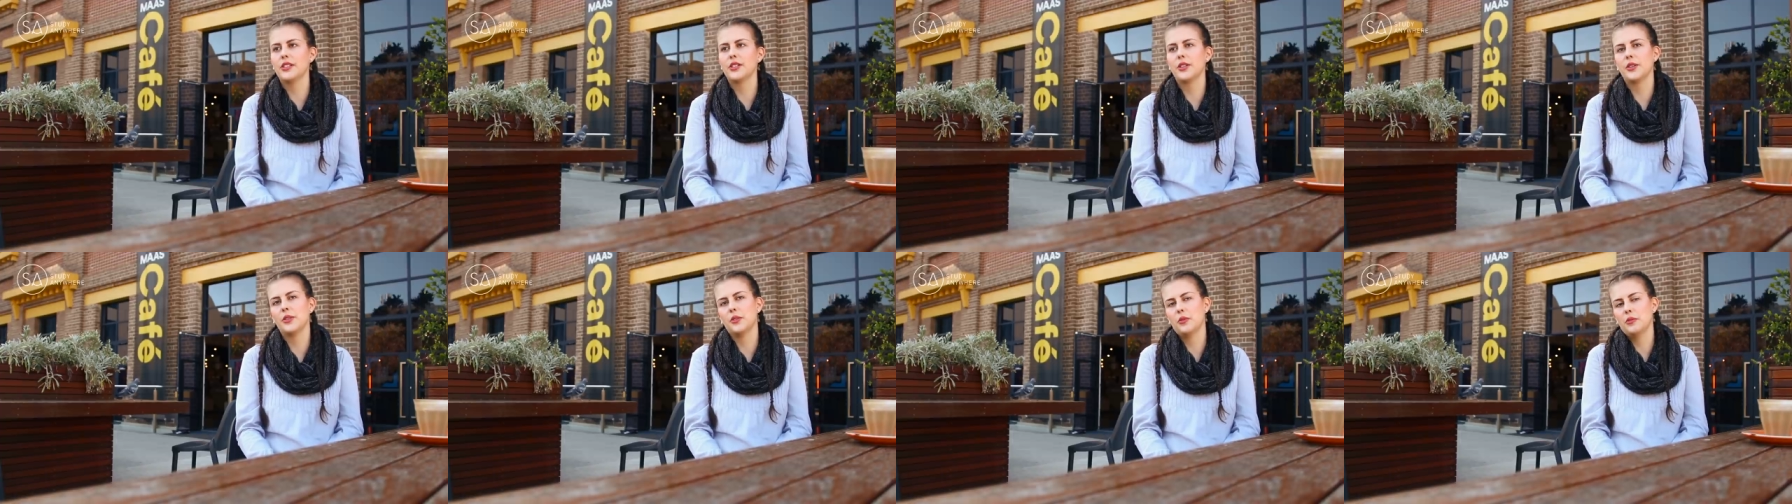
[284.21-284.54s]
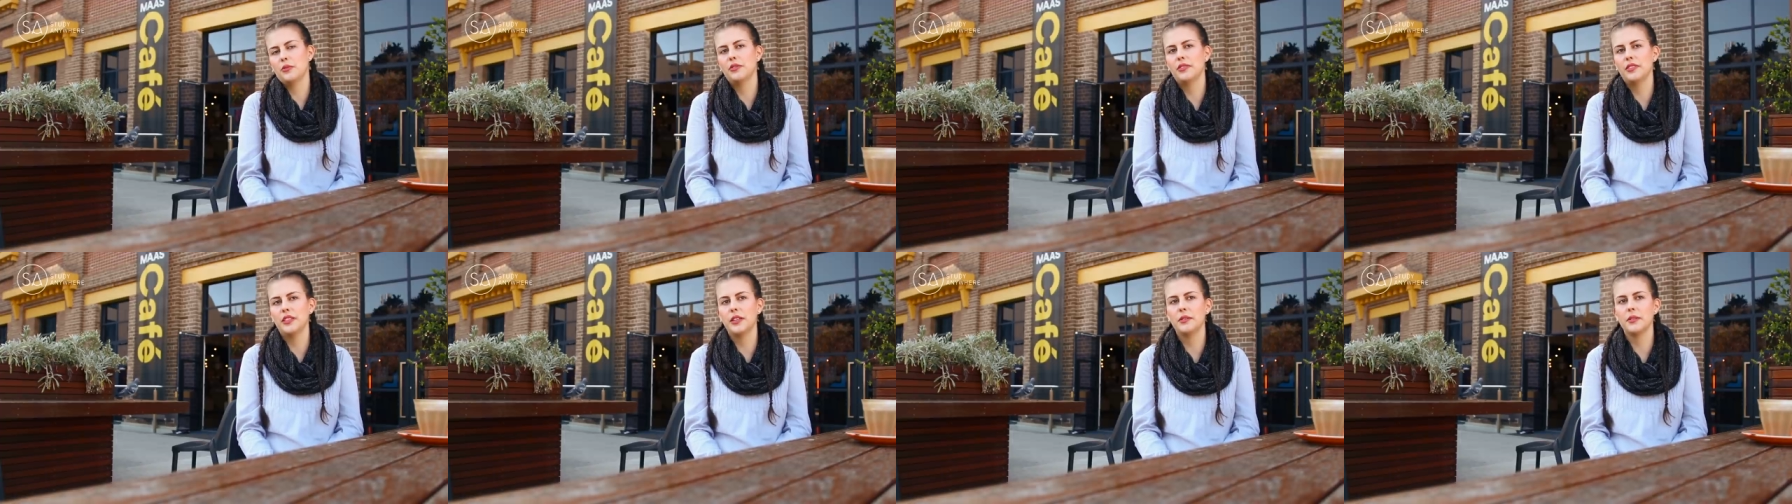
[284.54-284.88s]
So
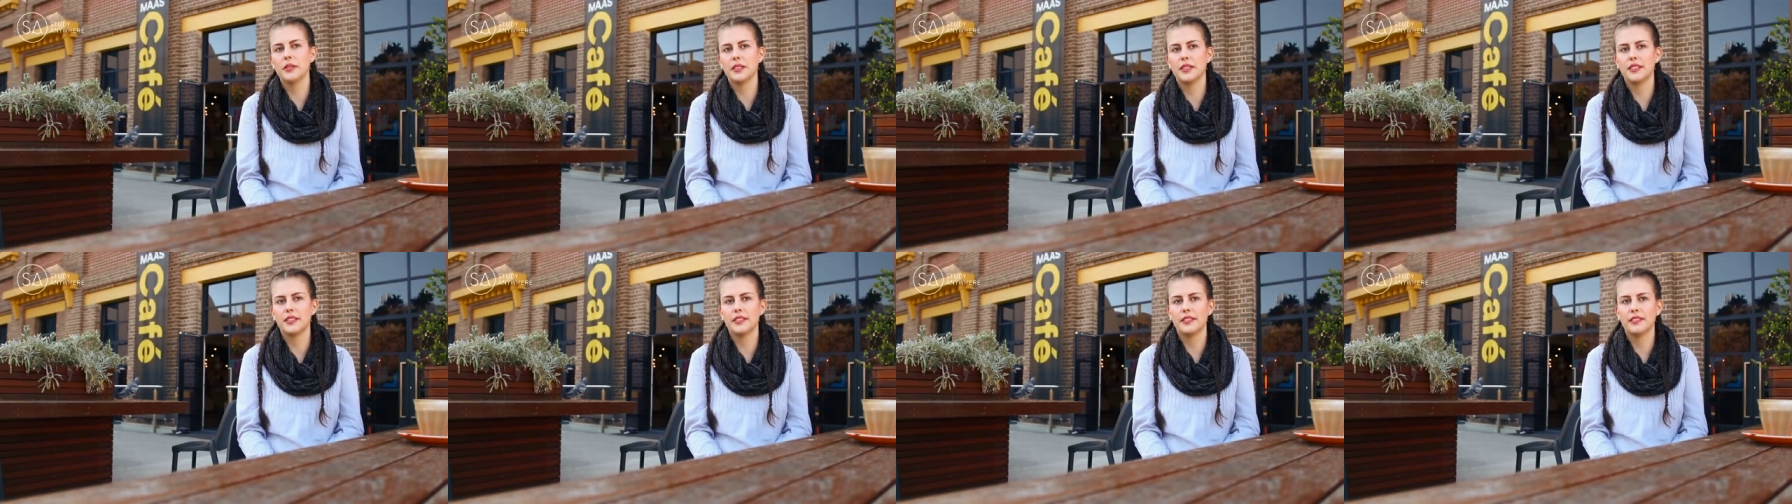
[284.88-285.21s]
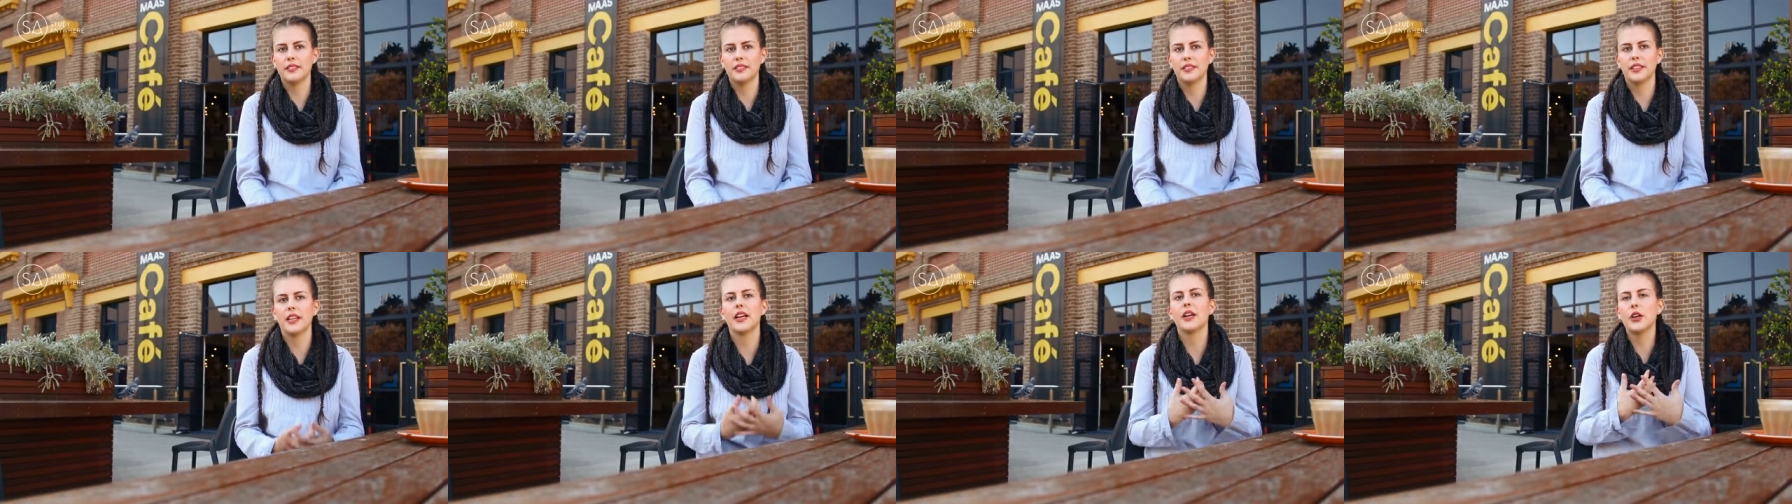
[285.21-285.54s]
it was
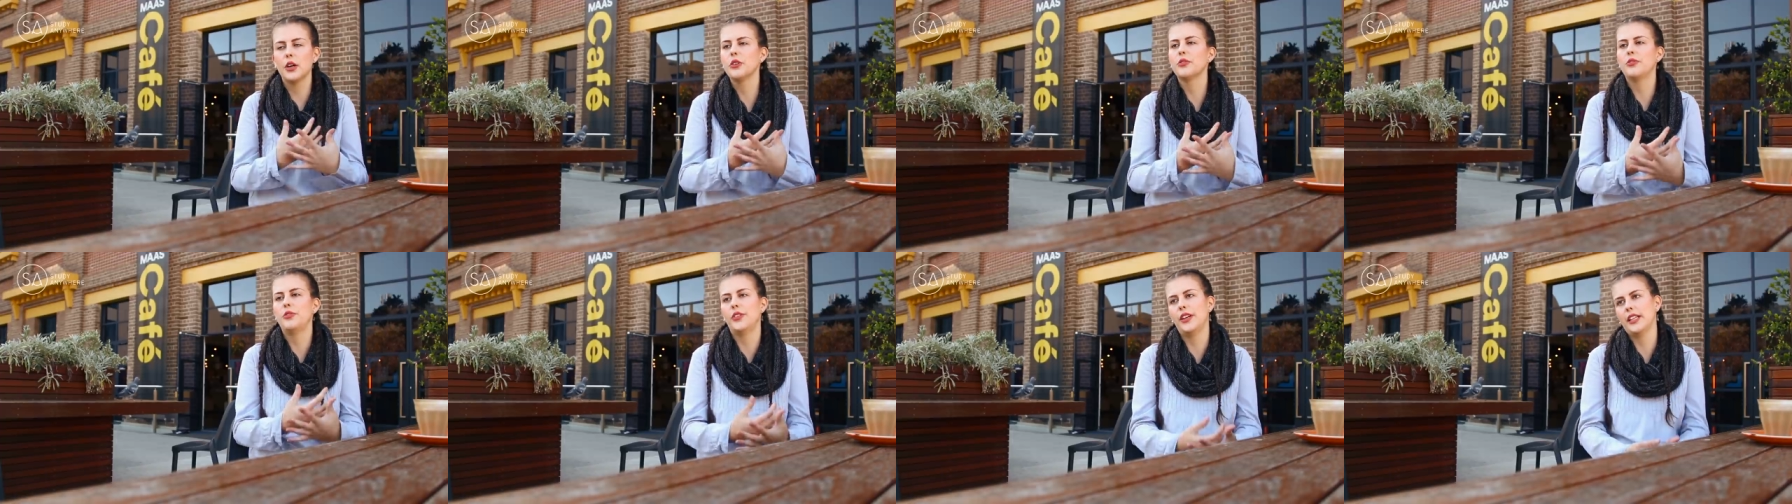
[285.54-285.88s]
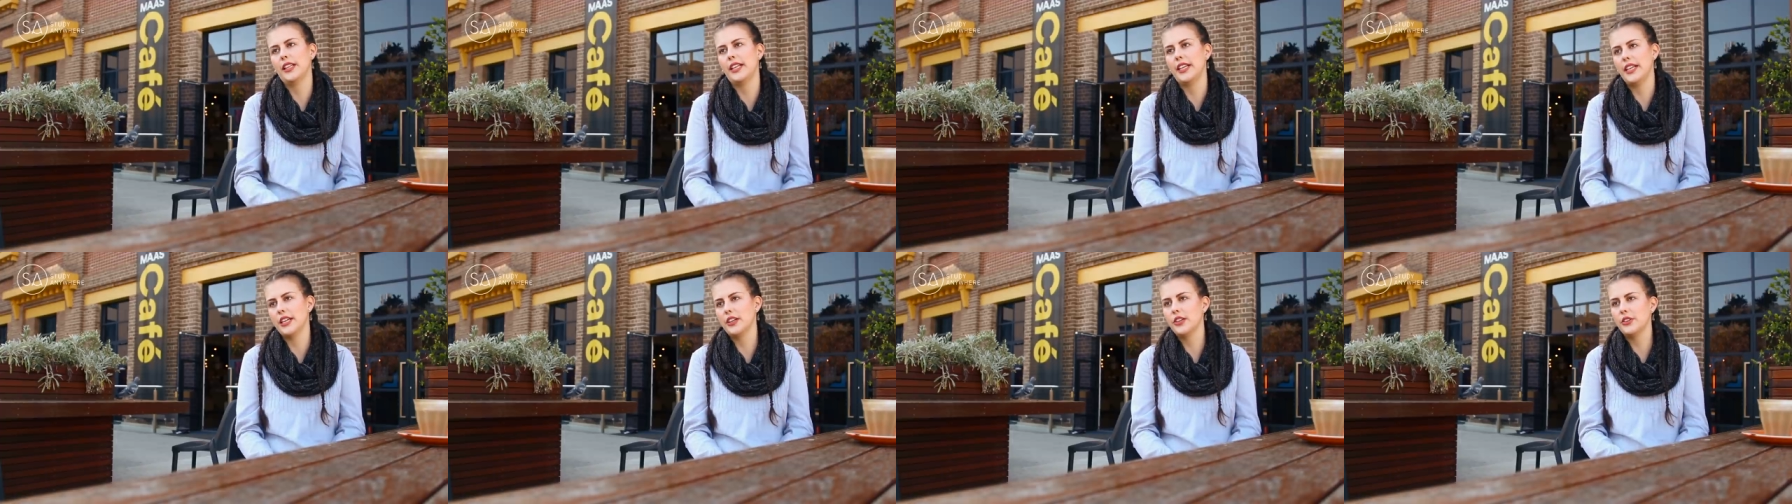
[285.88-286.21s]
a good
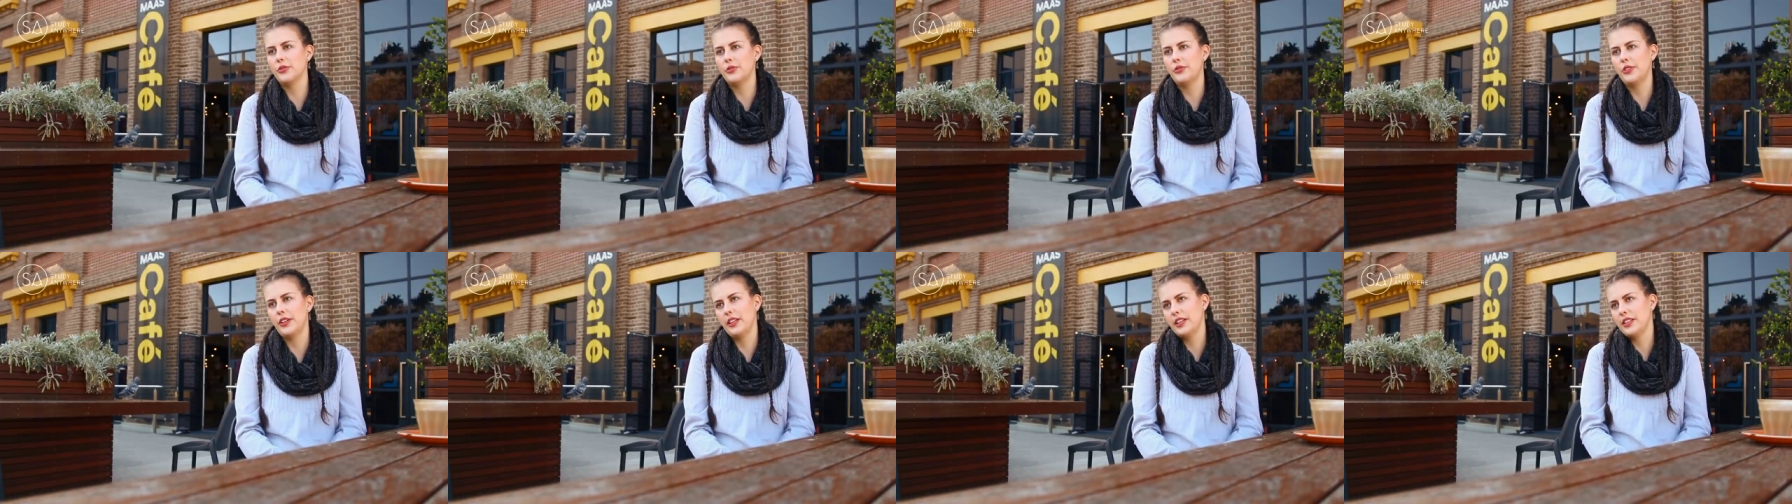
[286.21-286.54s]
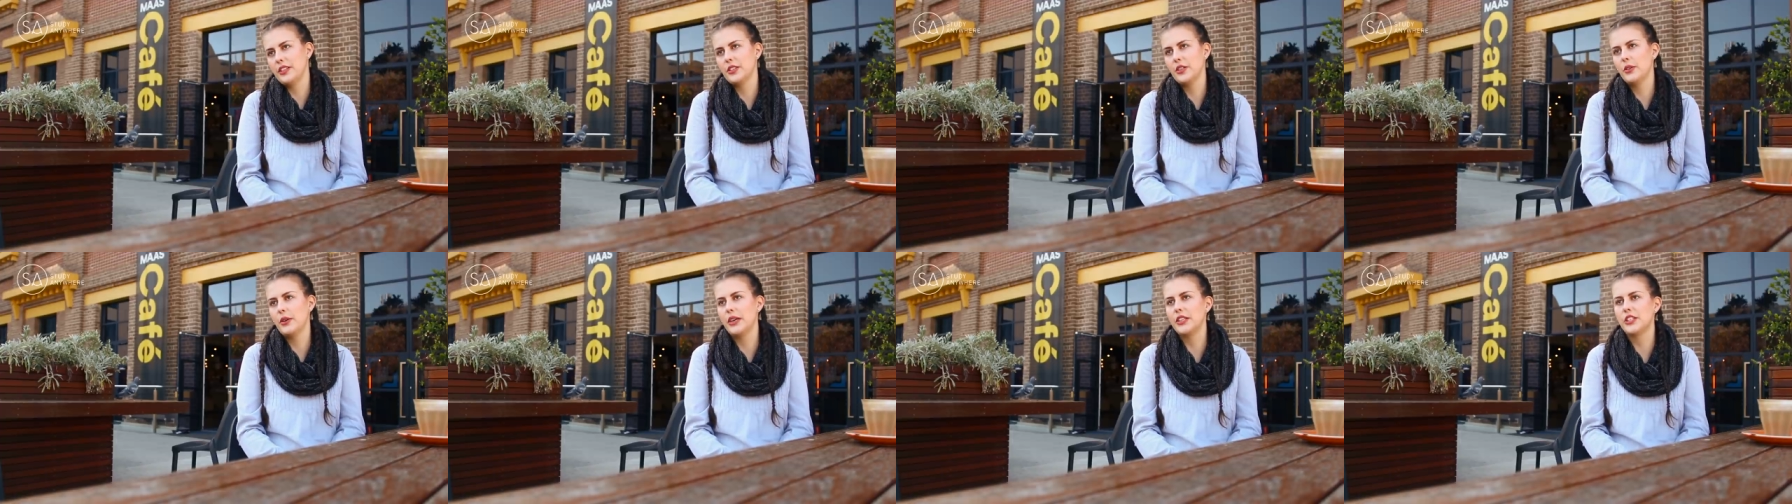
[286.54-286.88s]
feeling, a good
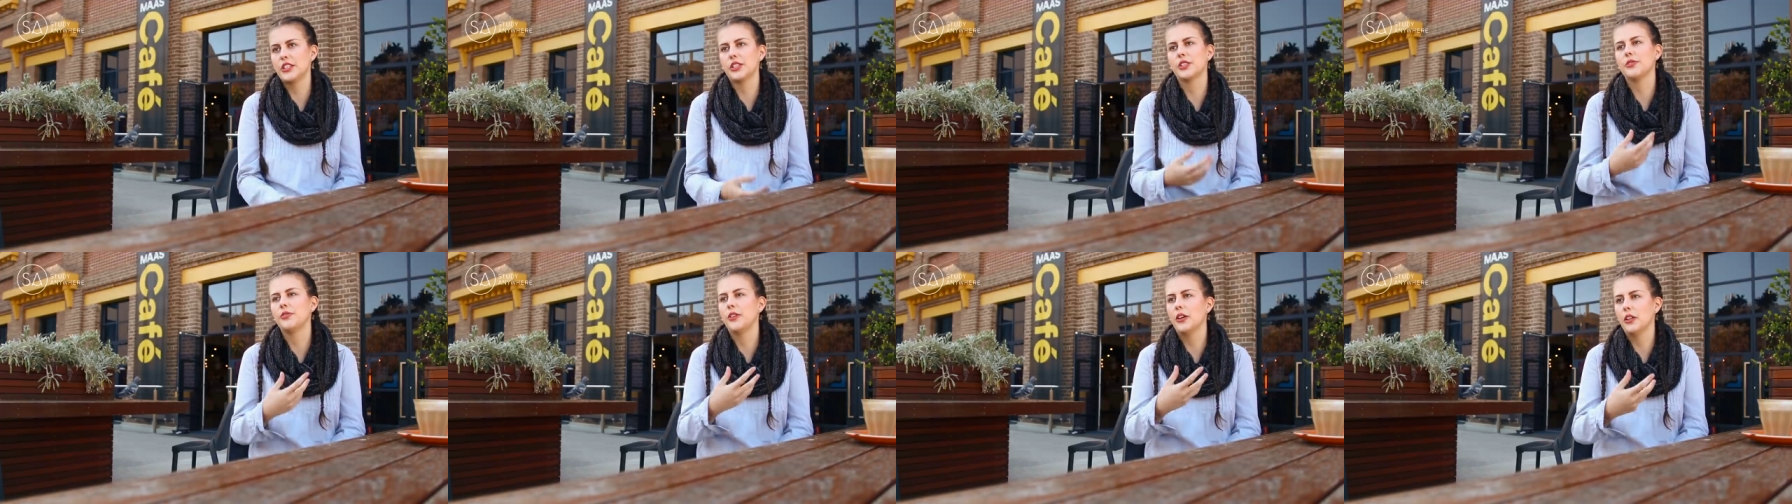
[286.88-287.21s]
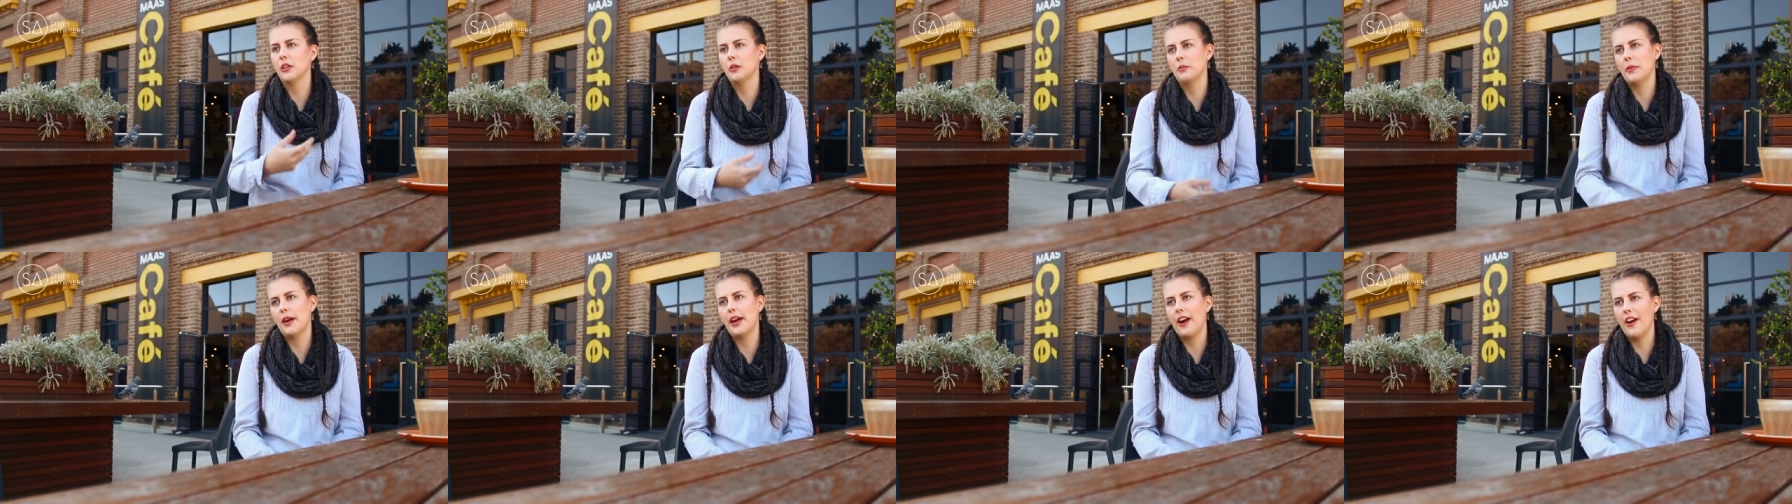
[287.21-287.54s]
feeling. So I just
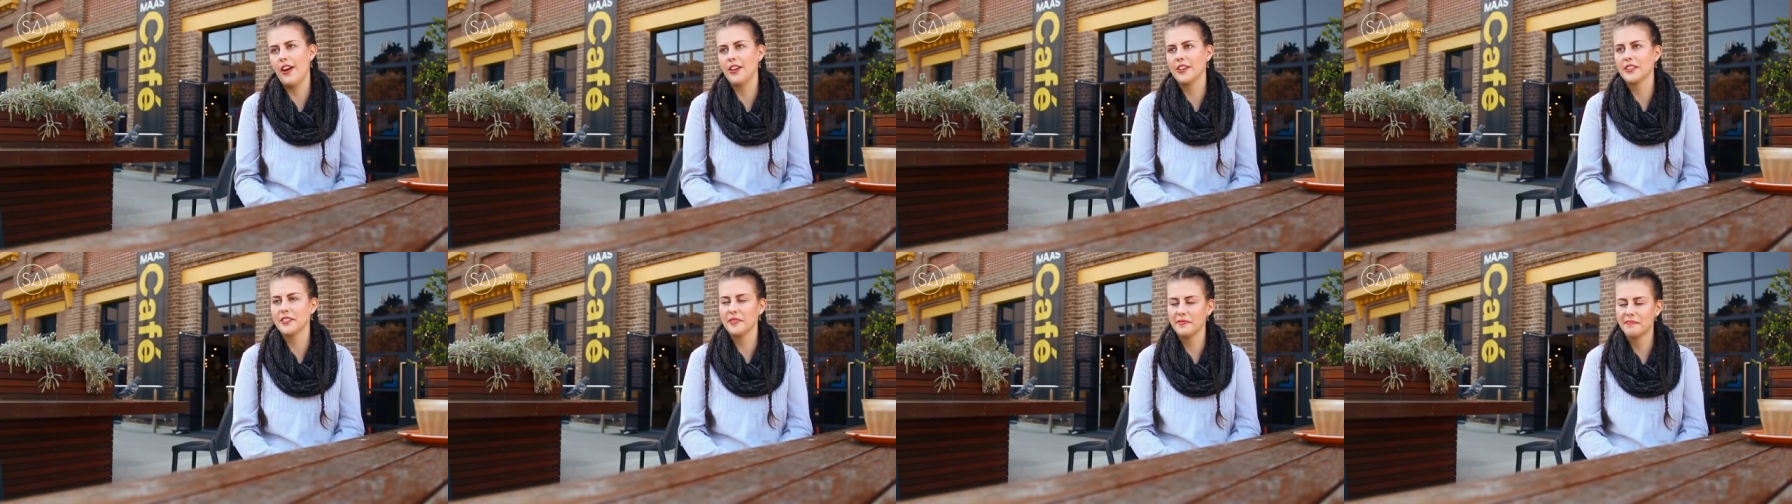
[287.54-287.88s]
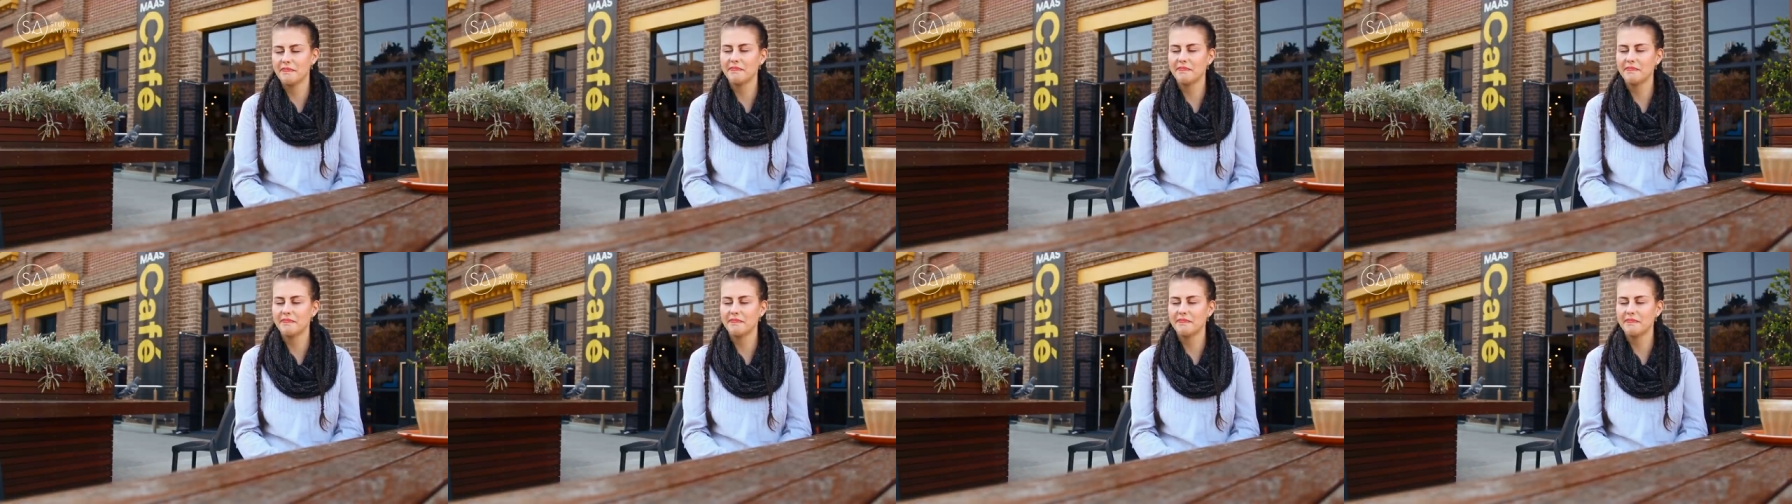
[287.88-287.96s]
follow my heart.